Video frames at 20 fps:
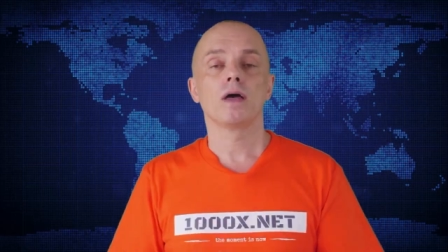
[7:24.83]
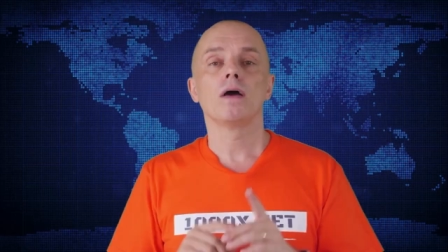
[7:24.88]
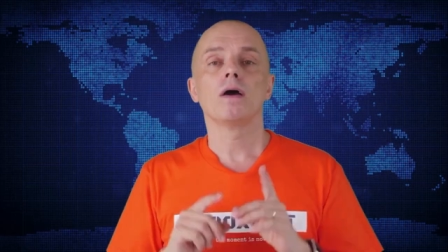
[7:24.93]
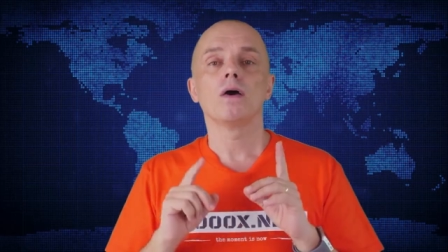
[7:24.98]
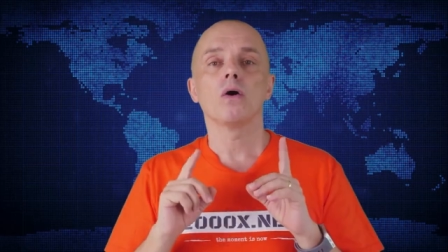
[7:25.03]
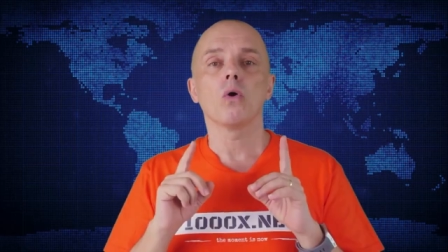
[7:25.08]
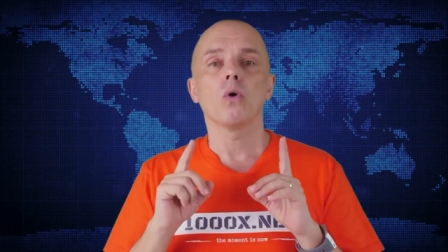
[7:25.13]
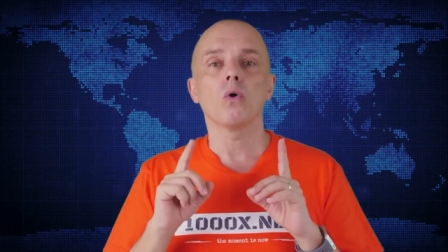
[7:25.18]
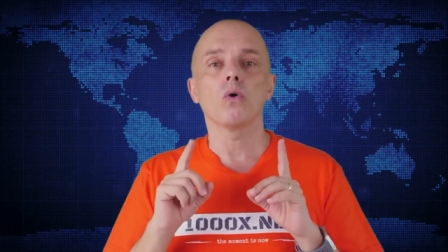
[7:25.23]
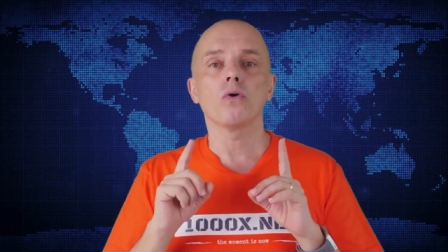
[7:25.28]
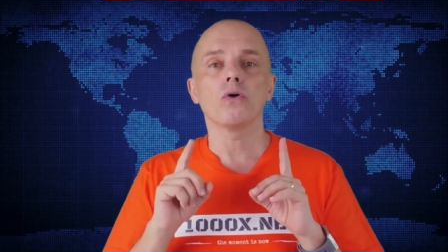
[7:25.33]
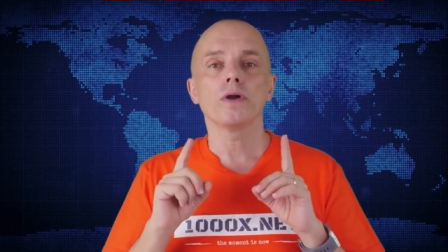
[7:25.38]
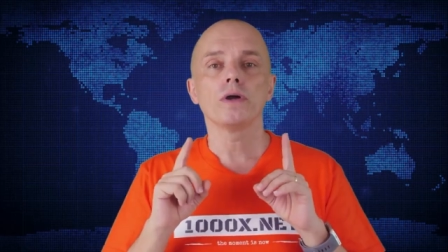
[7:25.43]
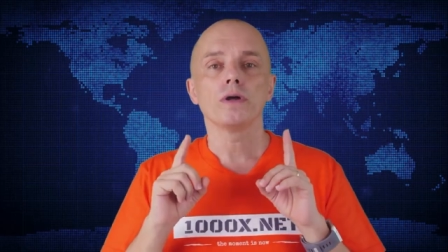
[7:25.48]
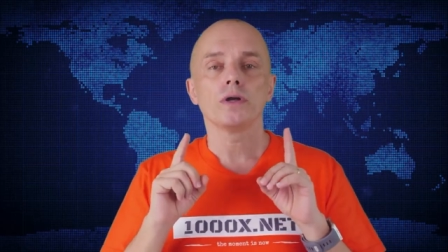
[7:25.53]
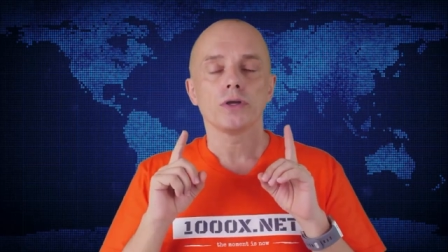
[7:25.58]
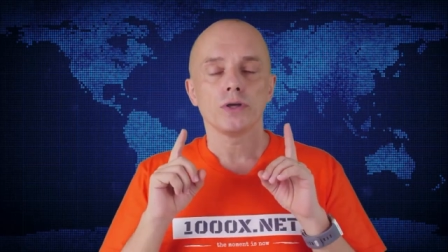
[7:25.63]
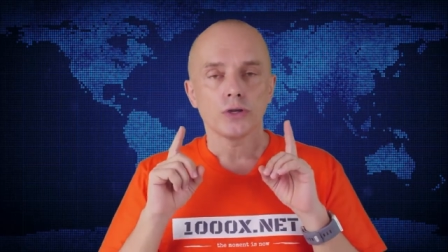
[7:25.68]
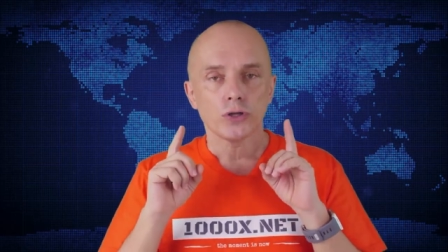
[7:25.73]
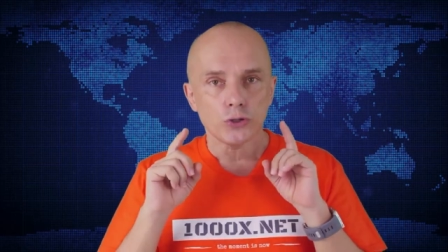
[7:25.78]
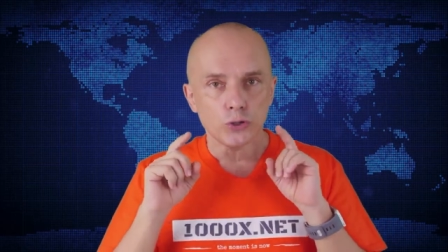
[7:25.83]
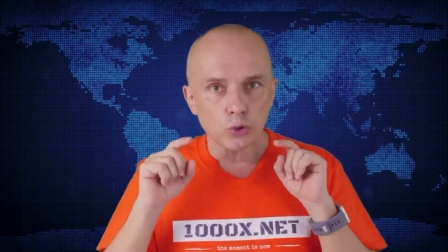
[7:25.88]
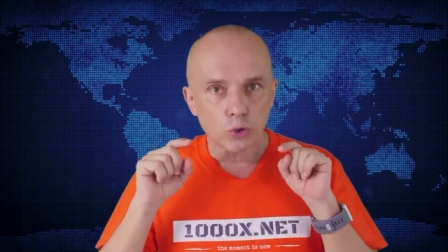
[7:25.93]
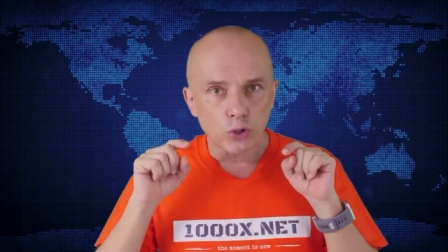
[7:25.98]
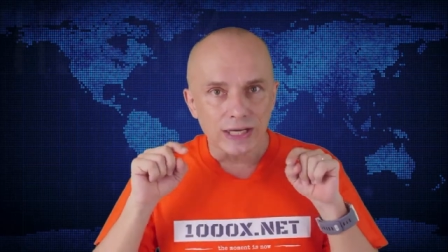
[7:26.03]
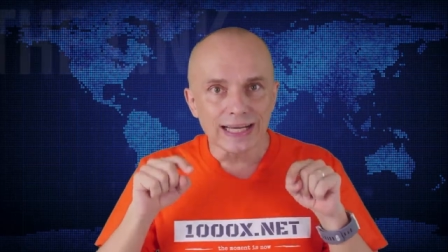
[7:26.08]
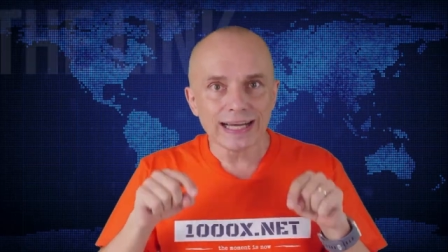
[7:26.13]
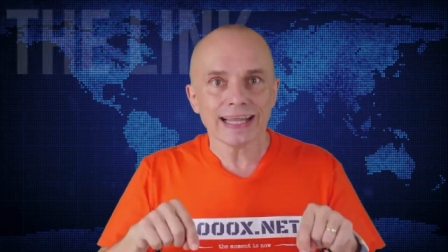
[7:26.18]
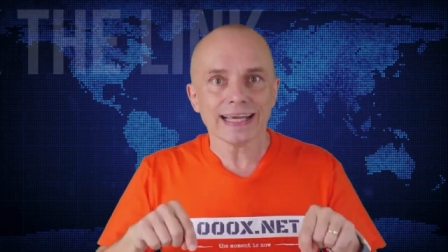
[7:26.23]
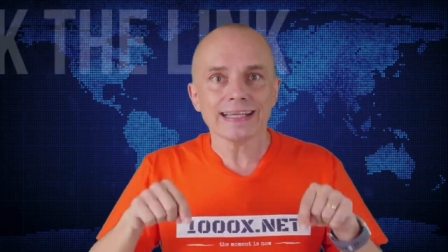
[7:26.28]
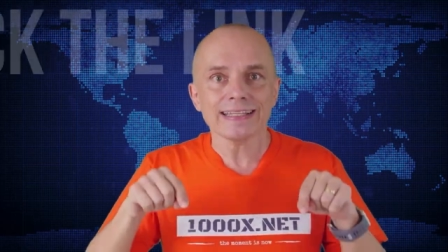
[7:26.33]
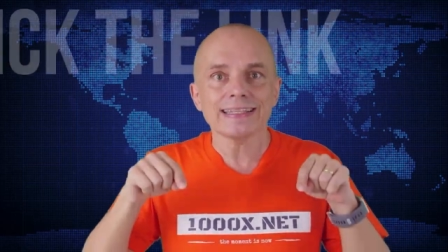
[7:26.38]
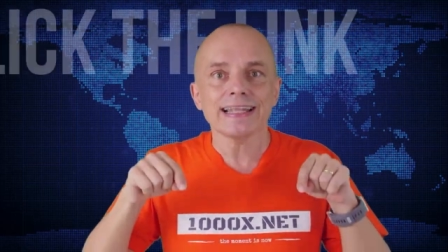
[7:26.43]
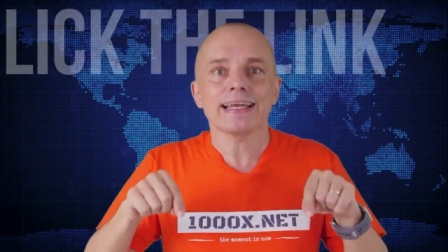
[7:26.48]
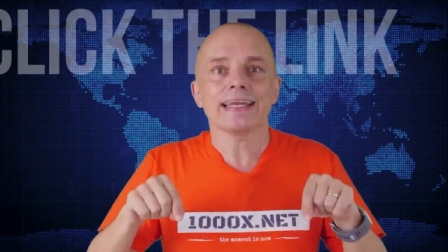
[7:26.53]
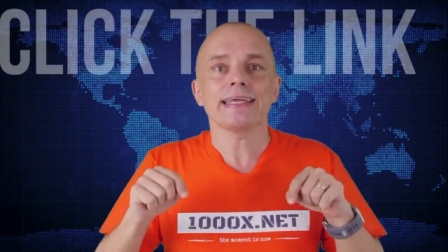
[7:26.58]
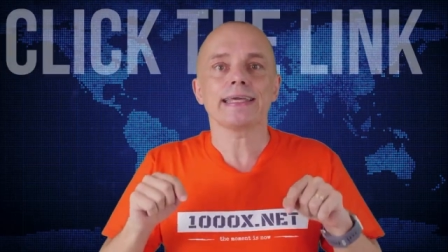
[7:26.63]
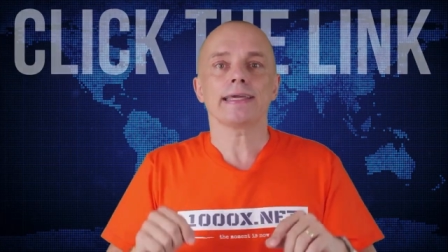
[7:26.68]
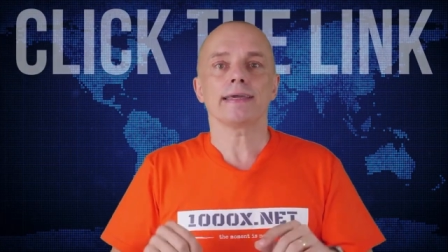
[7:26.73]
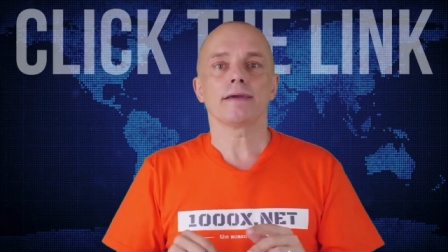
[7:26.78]
Or you click the
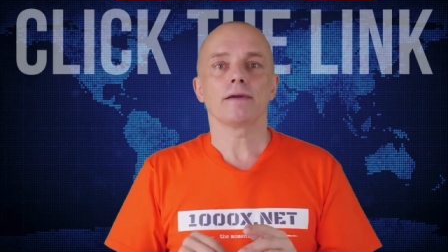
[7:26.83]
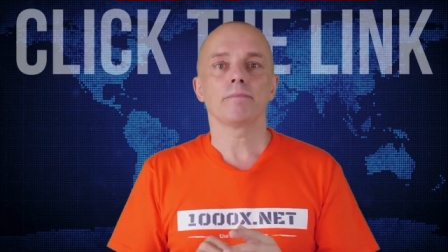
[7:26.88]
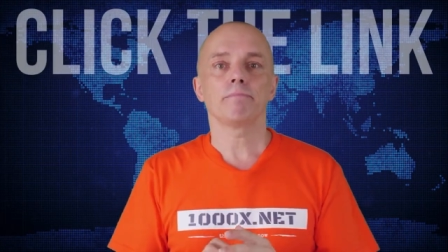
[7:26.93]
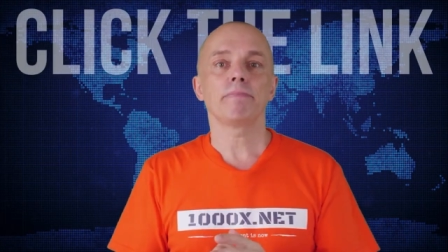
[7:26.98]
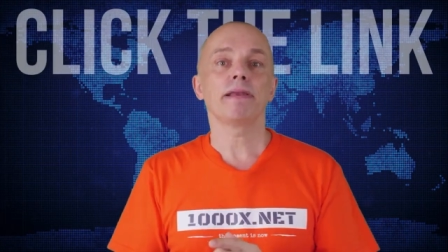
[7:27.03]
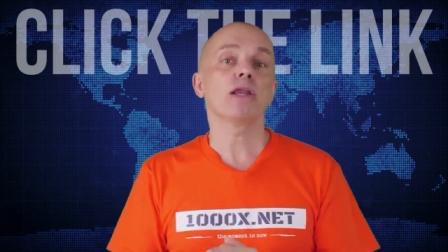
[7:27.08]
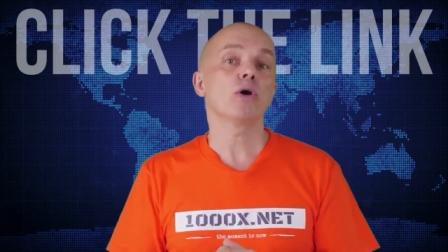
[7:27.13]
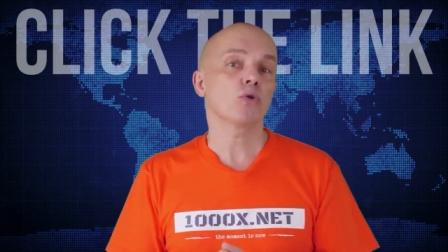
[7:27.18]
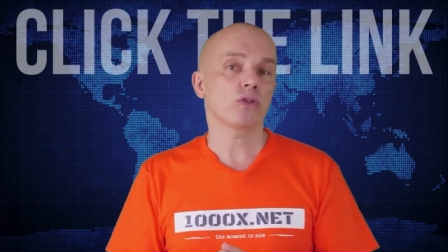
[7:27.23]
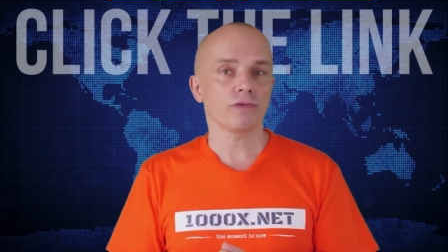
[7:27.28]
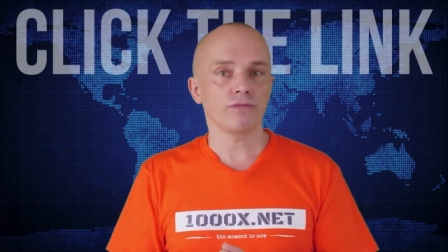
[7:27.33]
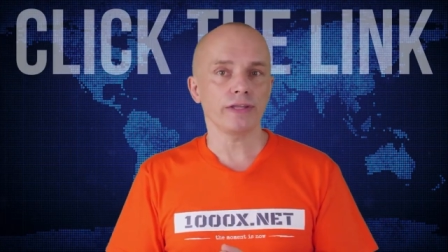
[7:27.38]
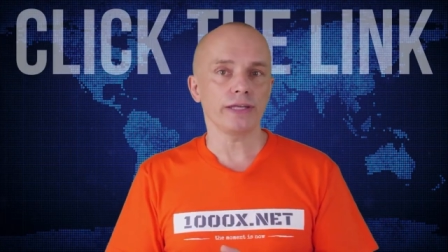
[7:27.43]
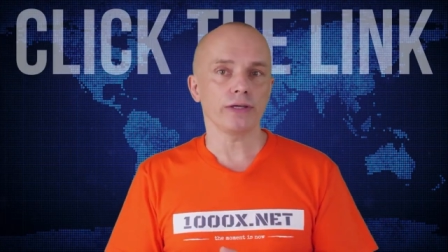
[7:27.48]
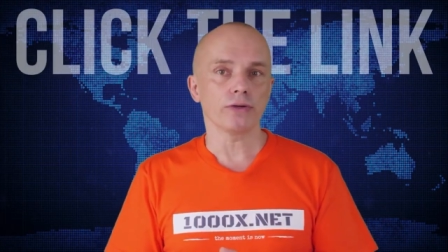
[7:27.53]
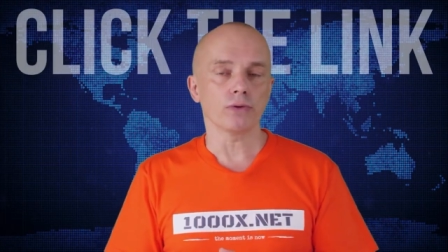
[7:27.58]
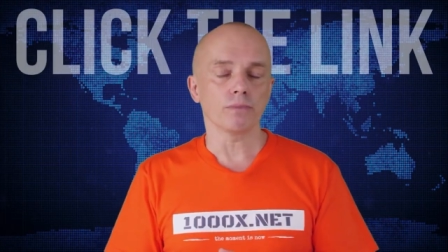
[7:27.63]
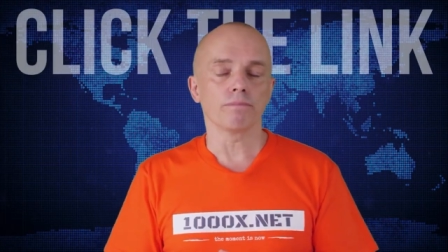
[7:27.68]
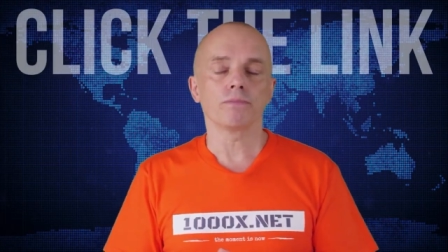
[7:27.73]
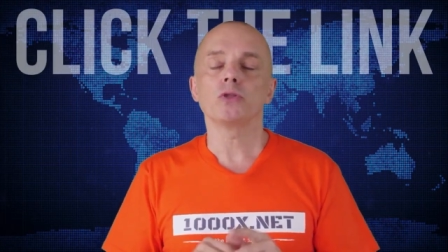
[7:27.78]
link below the video.